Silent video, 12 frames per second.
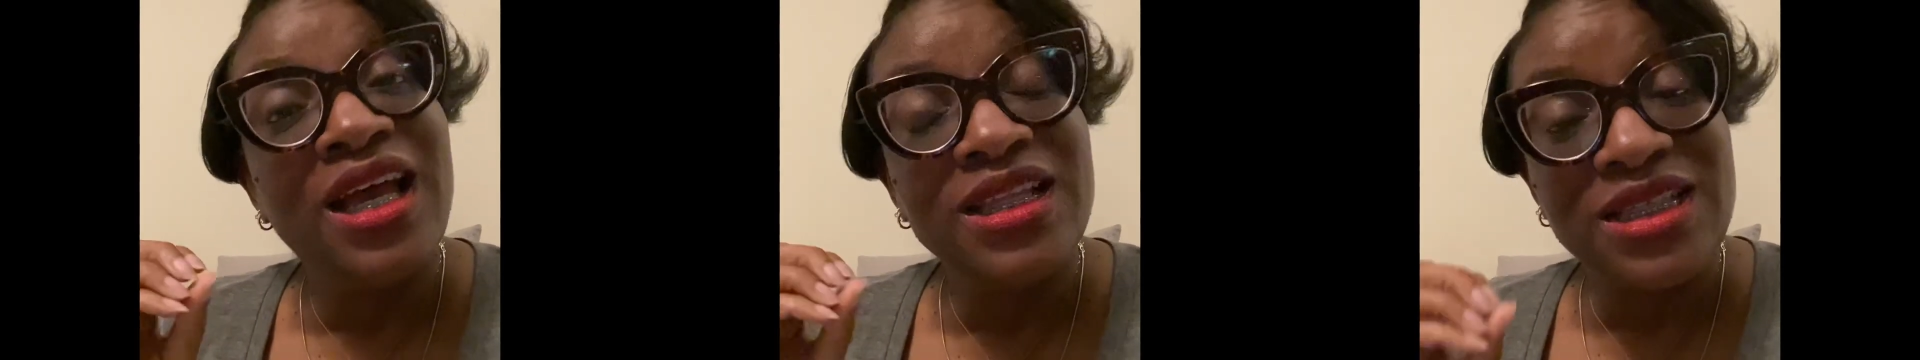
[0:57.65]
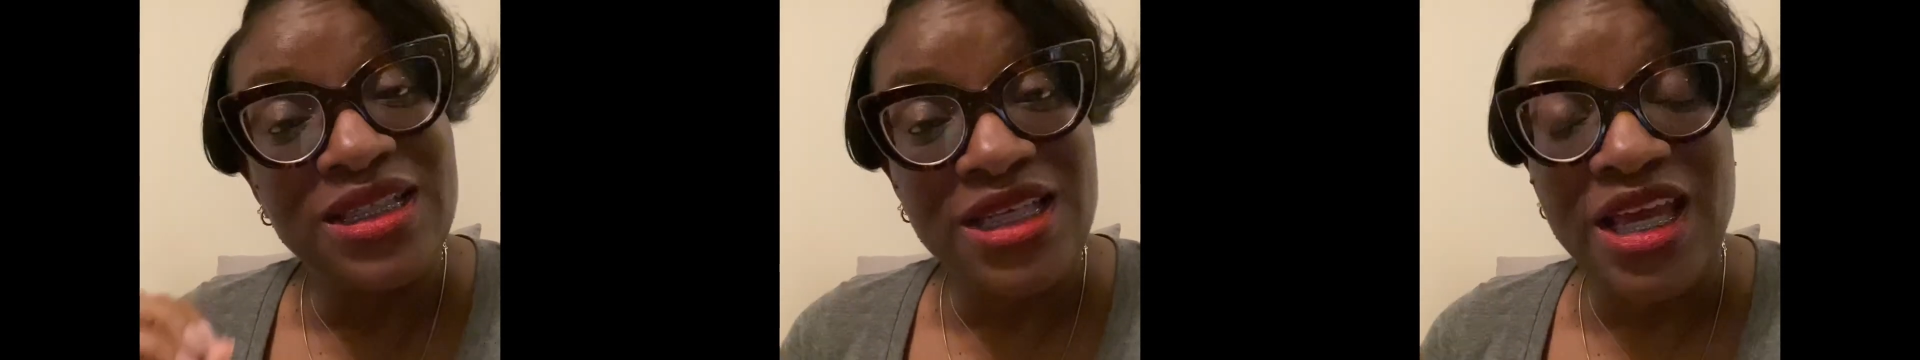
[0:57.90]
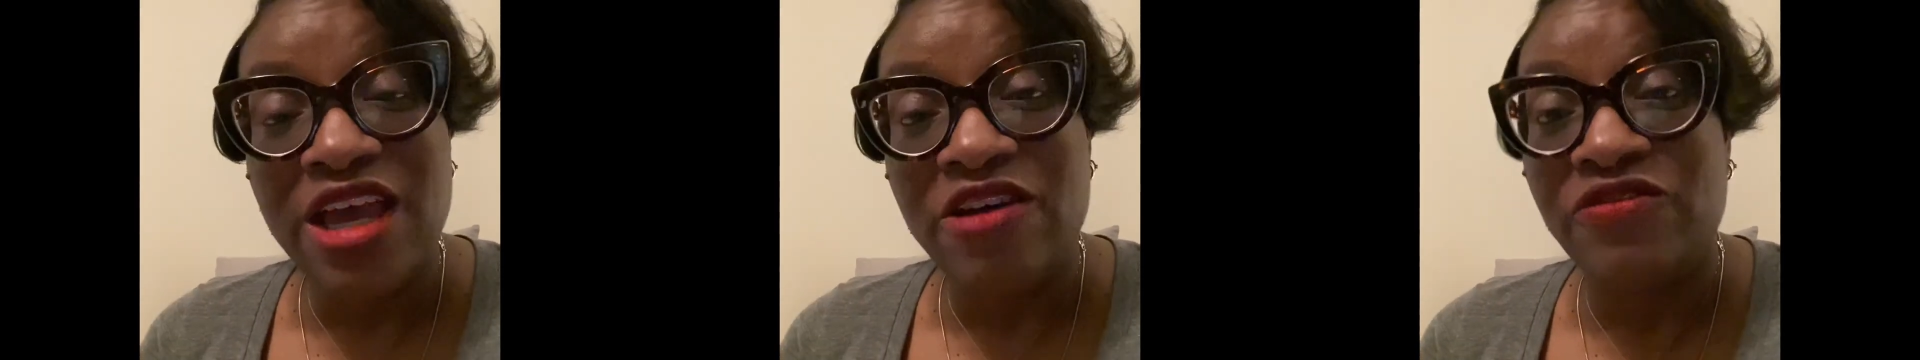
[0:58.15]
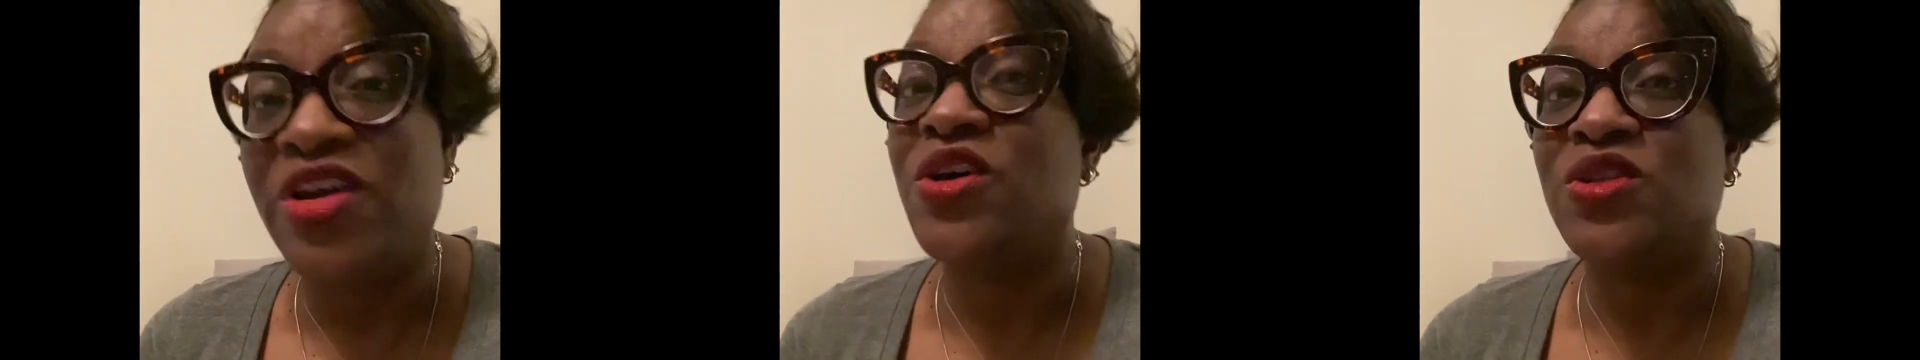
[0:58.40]
today I
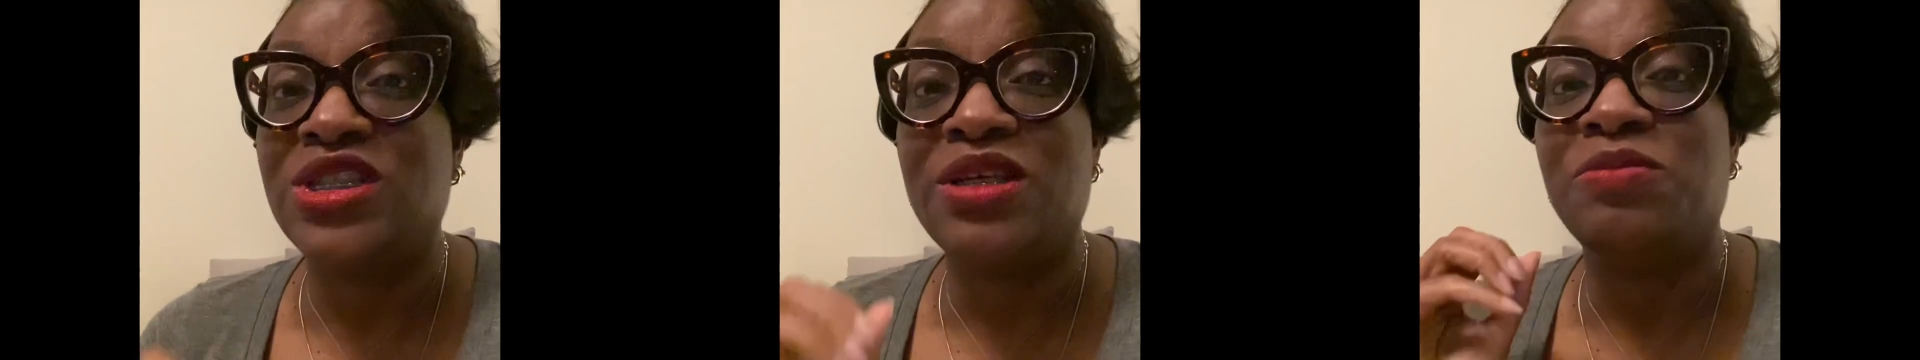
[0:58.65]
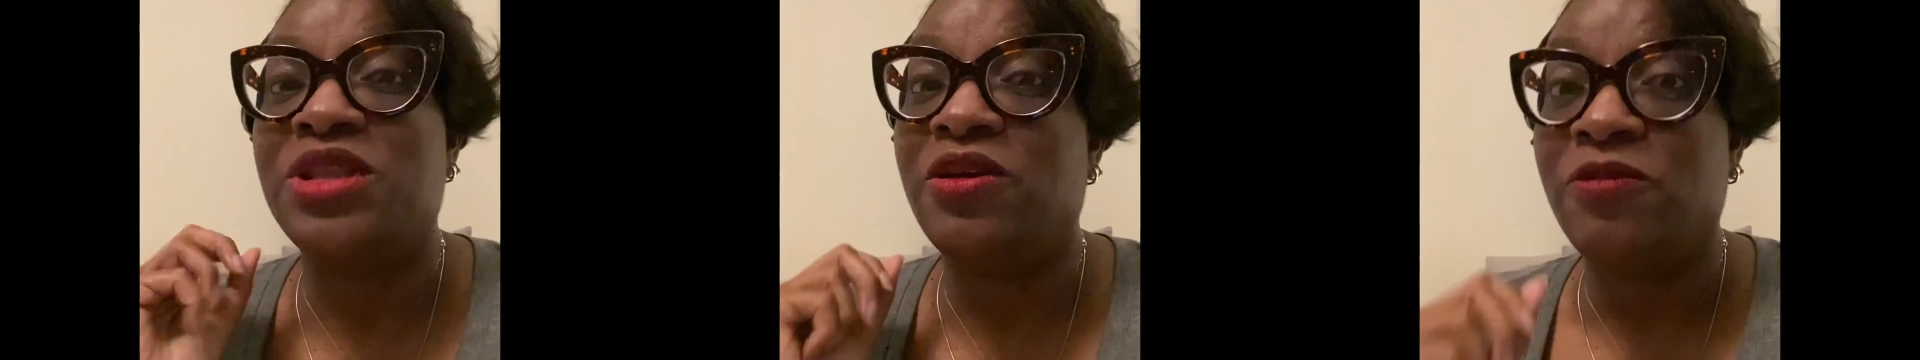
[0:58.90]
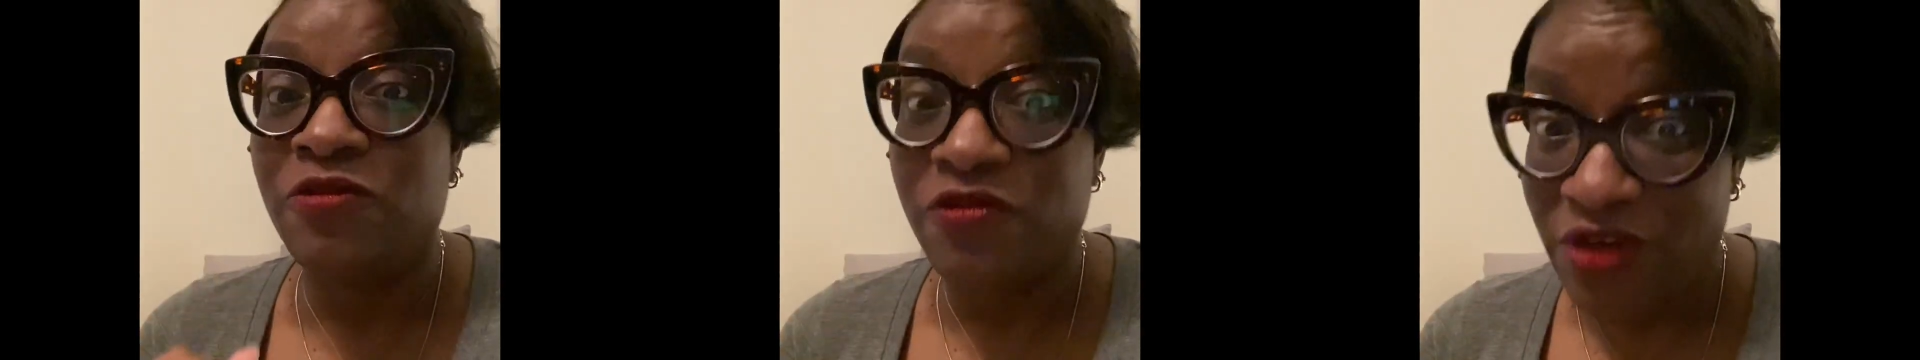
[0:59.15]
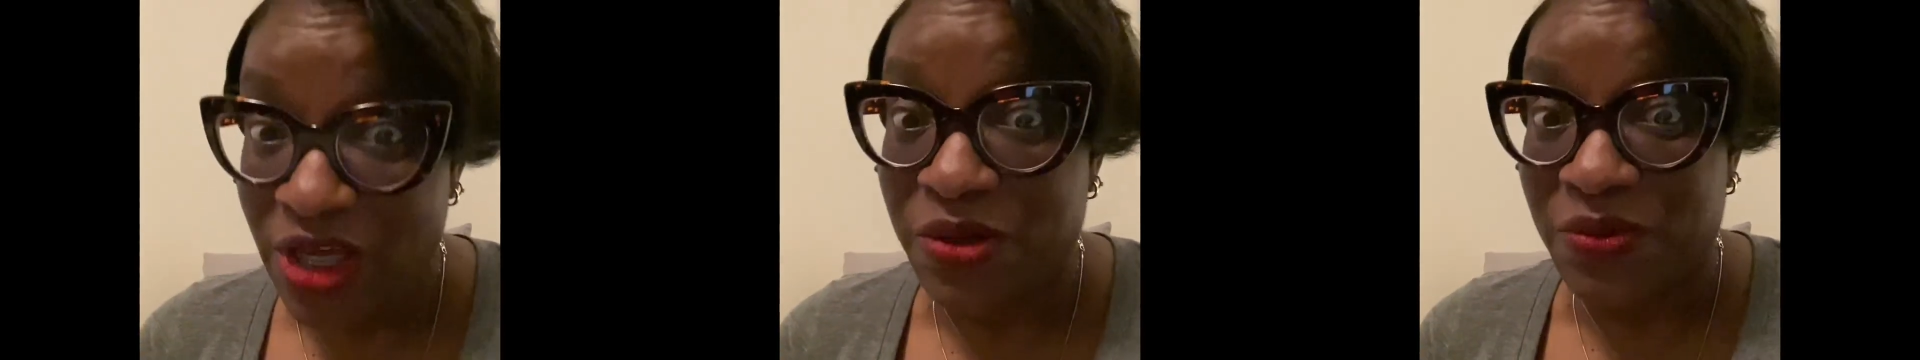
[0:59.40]
found something
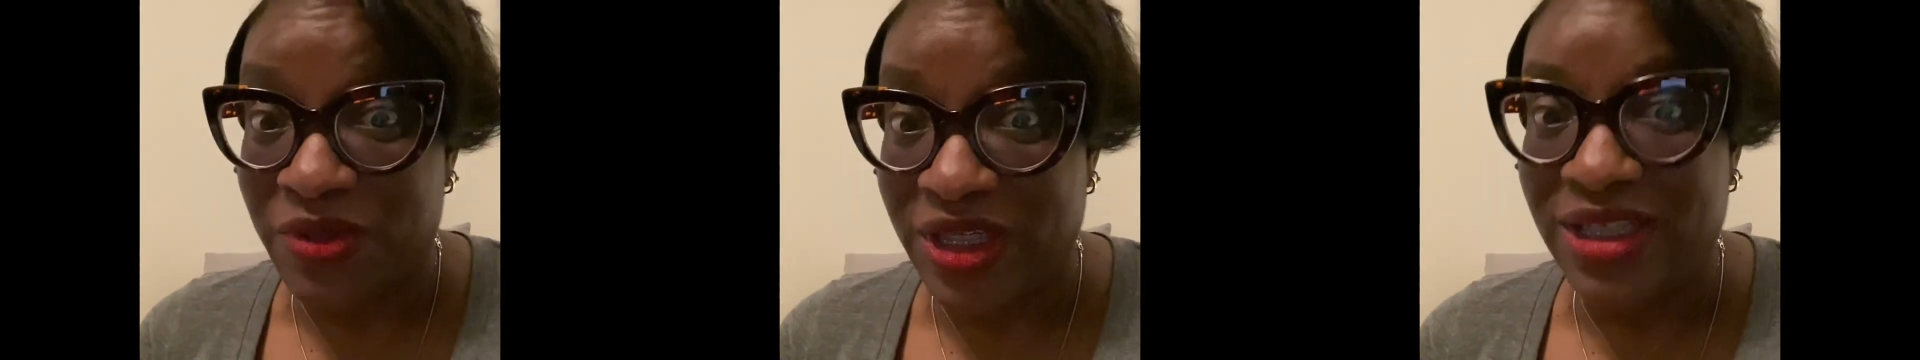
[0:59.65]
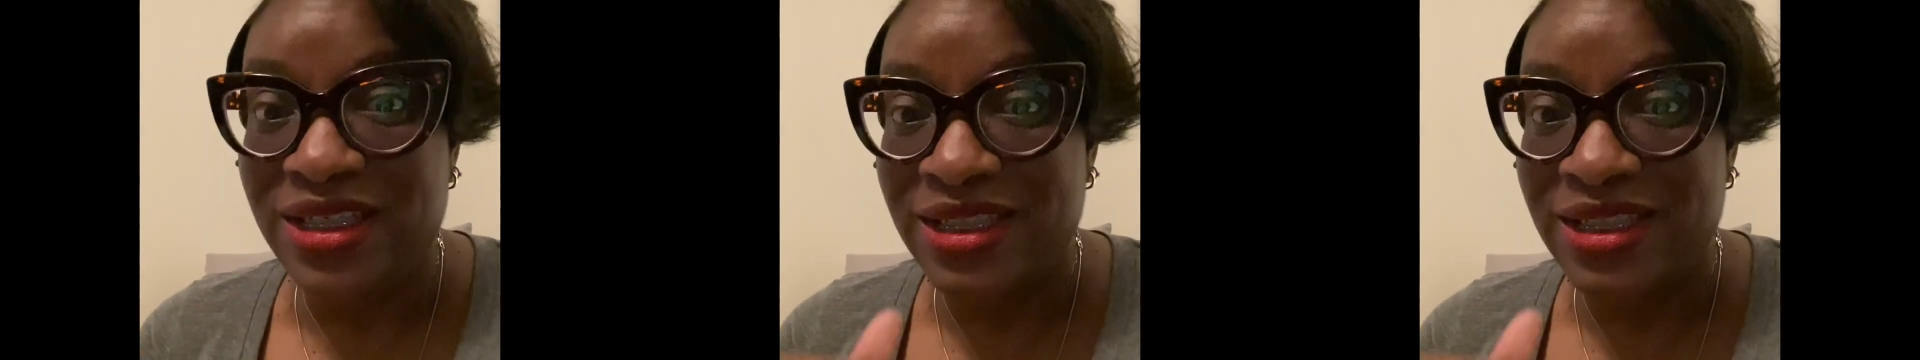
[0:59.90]
very,